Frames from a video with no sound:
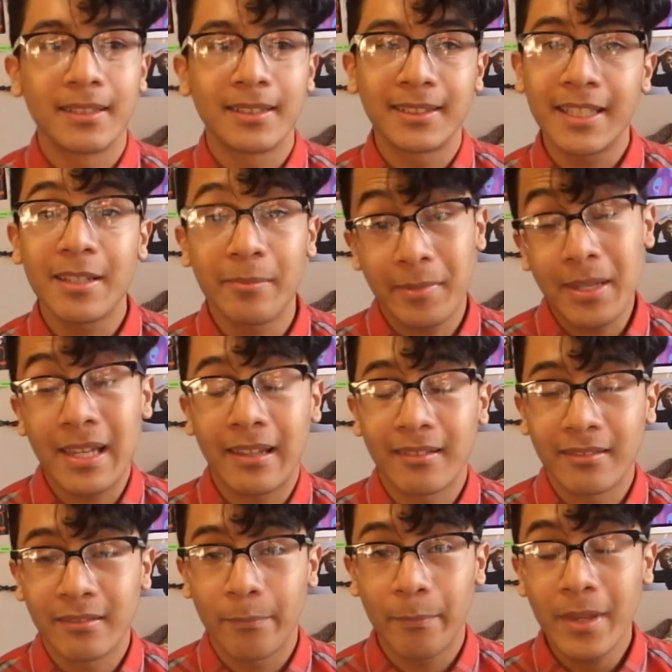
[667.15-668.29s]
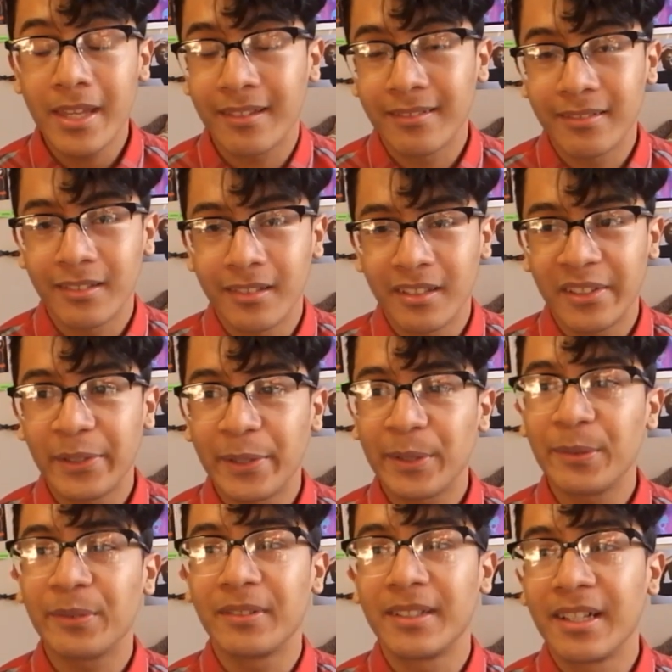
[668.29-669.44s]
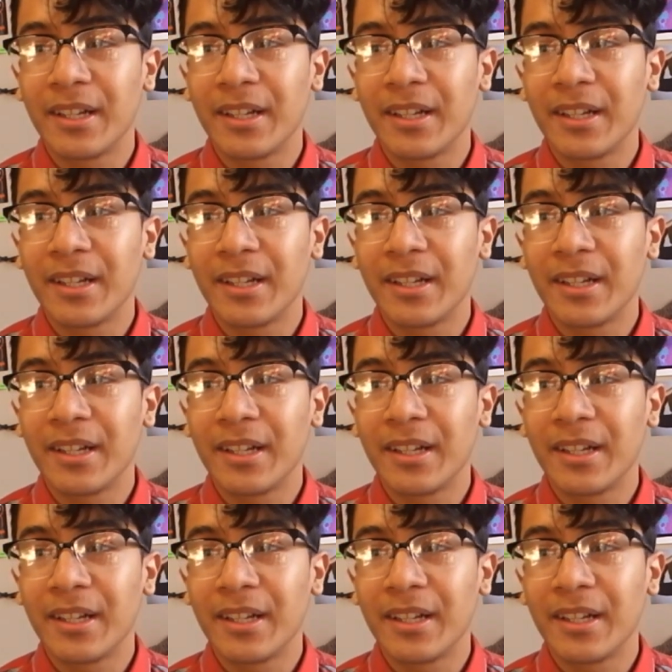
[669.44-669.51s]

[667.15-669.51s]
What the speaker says: see me, you know?